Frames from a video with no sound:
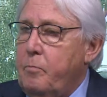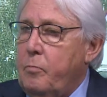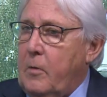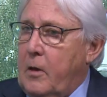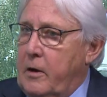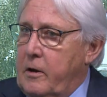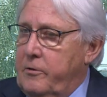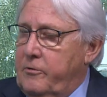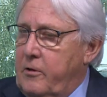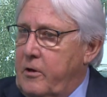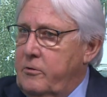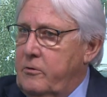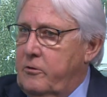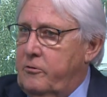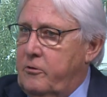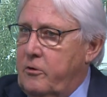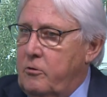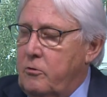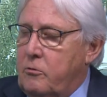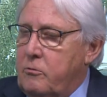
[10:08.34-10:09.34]
And I say this
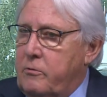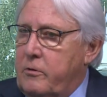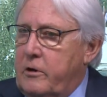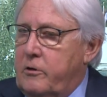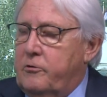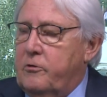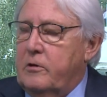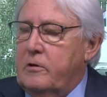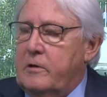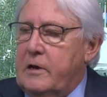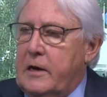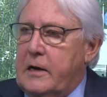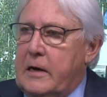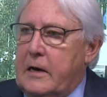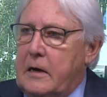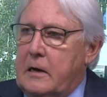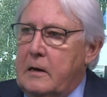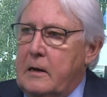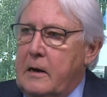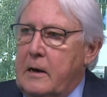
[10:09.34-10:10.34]
to your region,
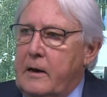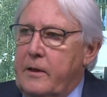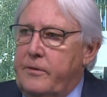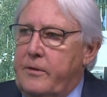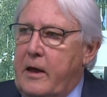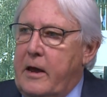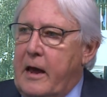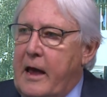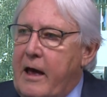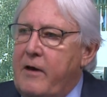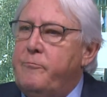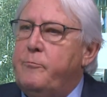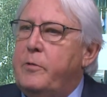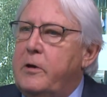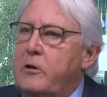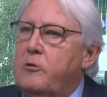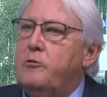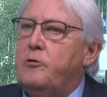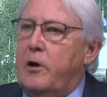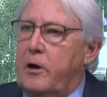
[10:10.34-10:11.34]
Talal, they have
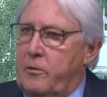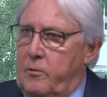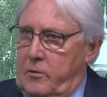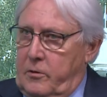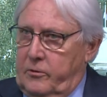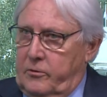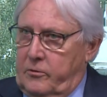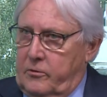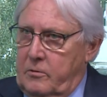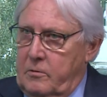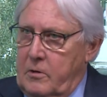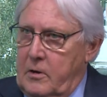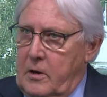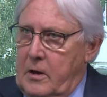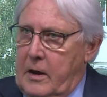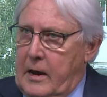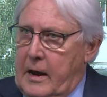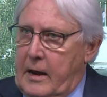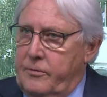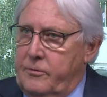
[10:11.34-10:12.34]
been generous.
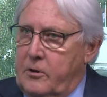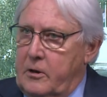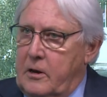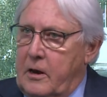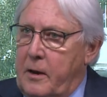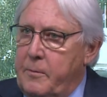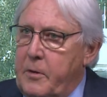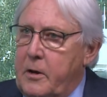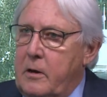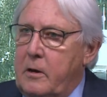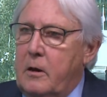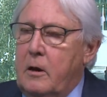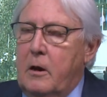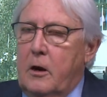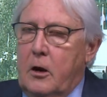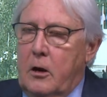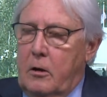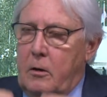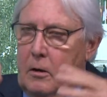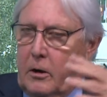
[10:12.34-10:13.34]
And the Yemen
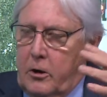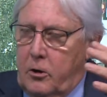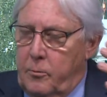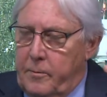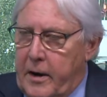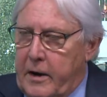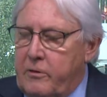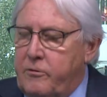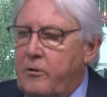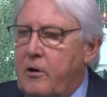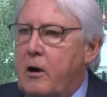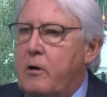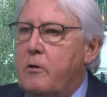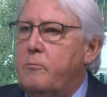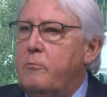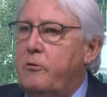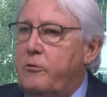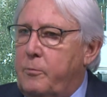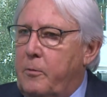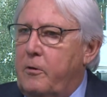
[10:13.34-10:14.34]
humanitarian
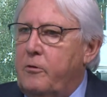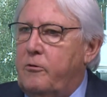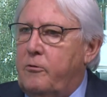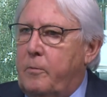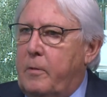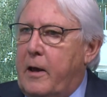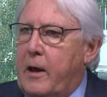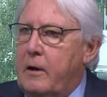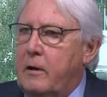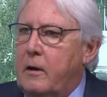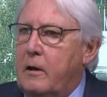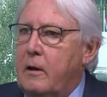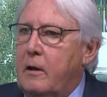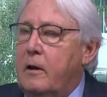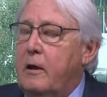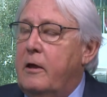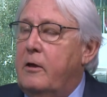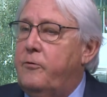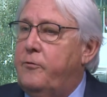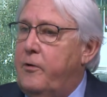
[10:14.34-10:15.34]
response plan
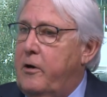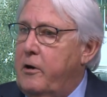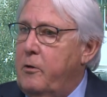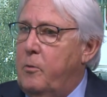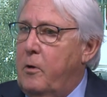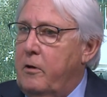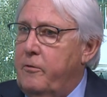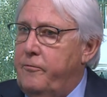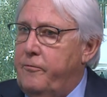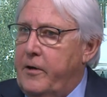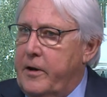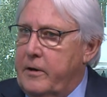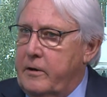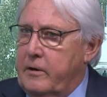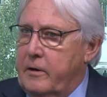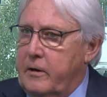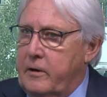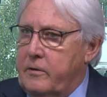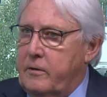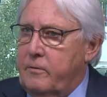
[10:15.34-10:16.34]
is very well
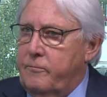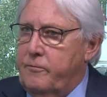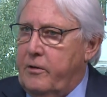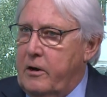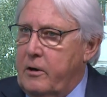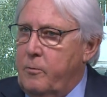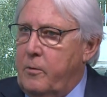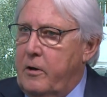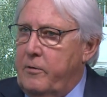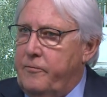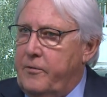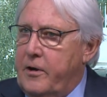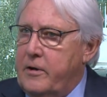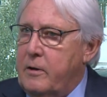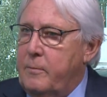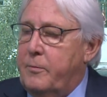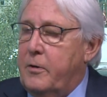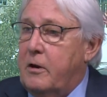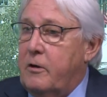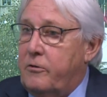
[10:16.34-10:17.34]
funded,
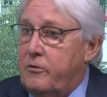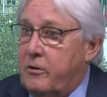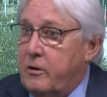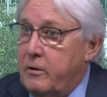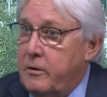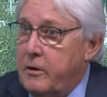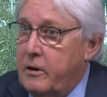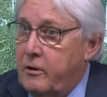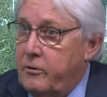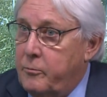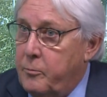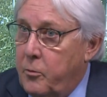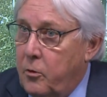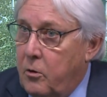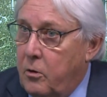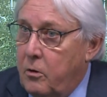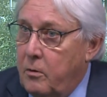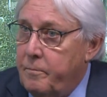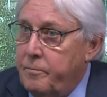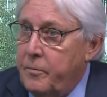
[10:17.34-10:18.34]
but it still needs
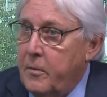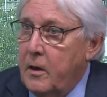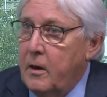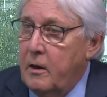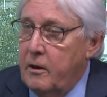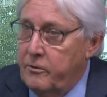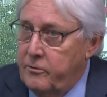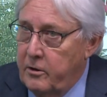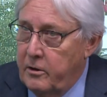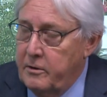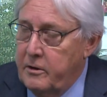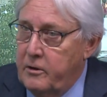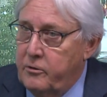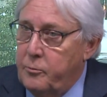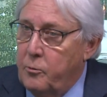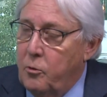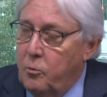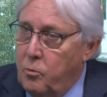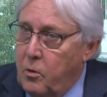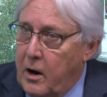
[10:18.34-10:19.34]
more. It still needs
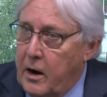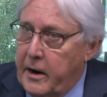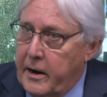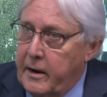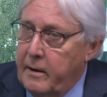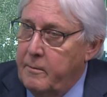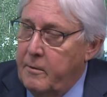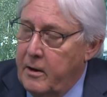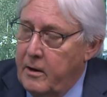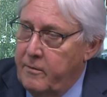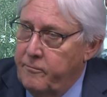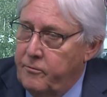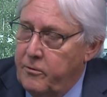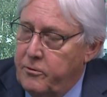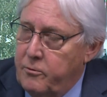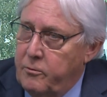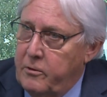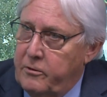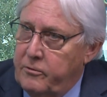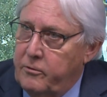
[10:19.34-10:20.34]
more. Why? For
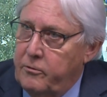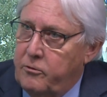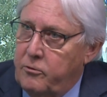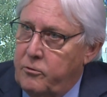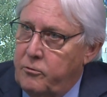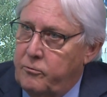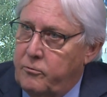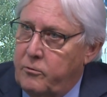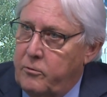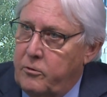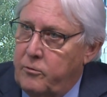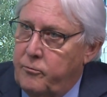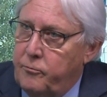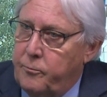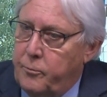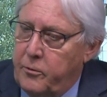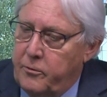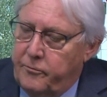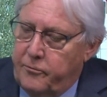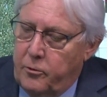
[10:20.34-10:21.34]
the reasons
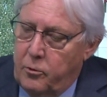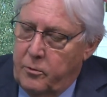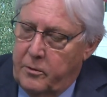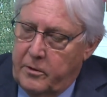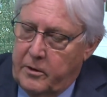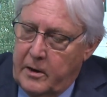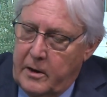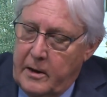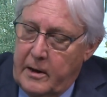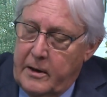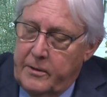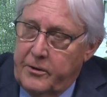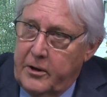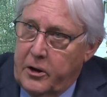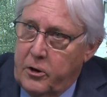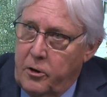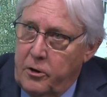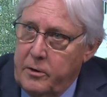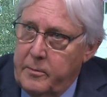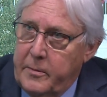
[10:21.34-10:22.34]
you've put forward. The
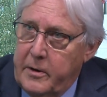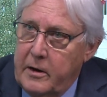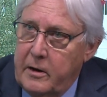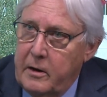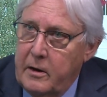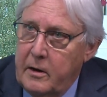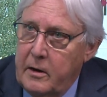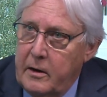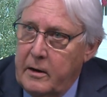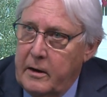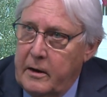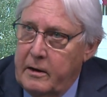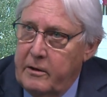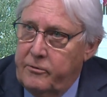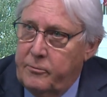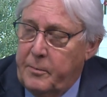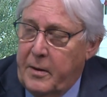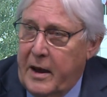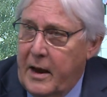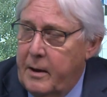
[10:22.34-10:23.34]
economy
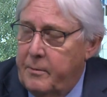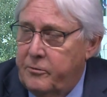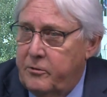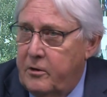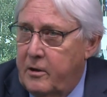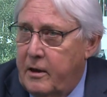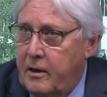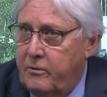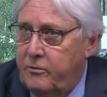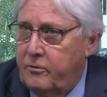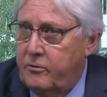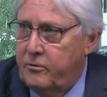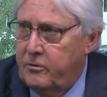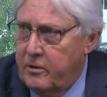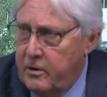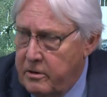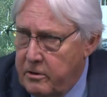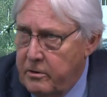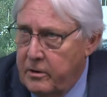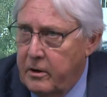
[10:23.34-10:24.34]
is perhaps in as
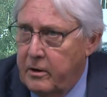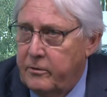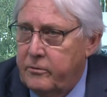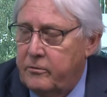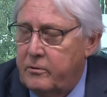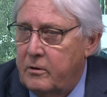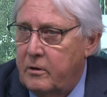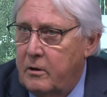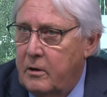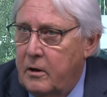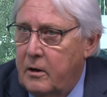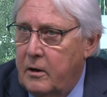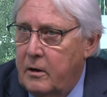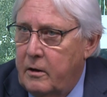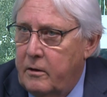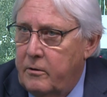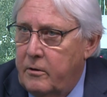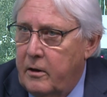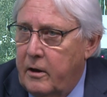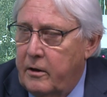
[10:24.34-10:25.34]
serious
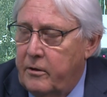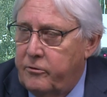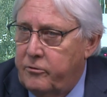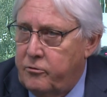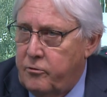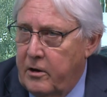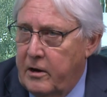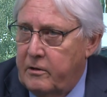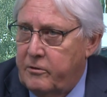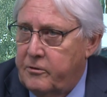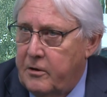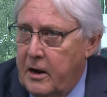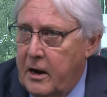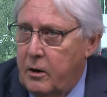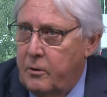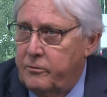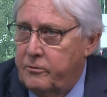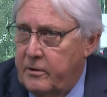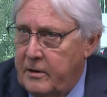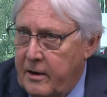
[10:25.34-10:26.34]
straits
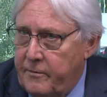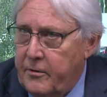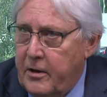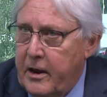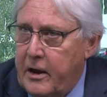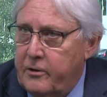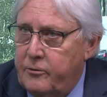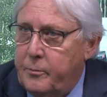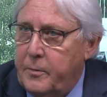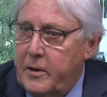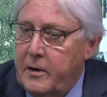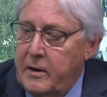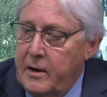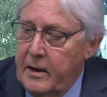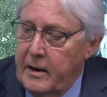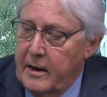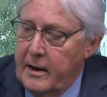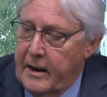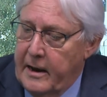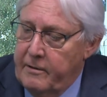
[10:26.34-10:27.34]
now as it ever has been,
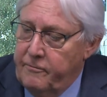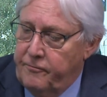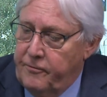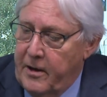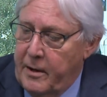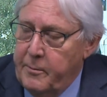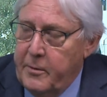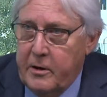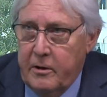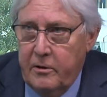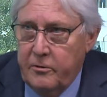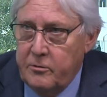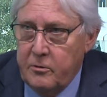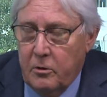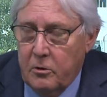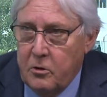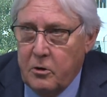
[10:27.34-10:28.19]
and famine has not